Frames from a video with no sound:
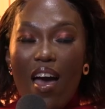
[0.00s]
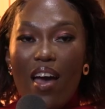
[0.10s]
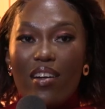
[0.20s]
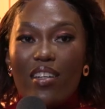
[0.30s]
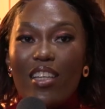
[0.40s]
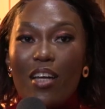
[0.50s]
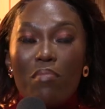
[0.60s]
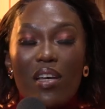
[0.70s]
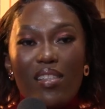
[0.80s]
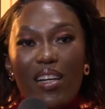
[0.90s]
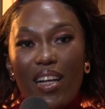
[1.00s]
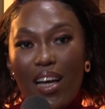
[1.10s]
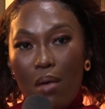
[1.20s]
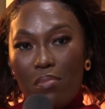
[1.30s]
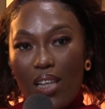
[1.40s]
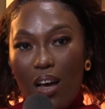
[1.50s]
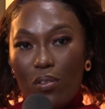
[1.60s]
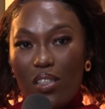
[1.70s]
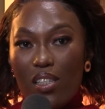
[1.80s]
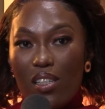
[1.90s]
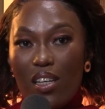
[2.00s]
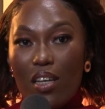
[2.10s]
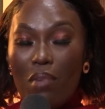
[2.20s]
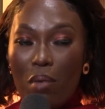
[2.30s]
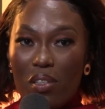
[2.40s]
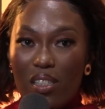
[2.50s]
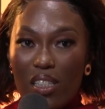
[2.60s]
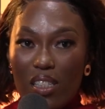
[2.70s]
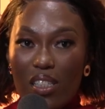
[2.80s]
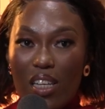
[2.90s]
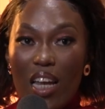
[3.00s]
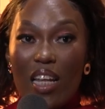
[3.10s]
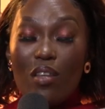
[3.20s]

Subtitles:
and that basically comes out in my business and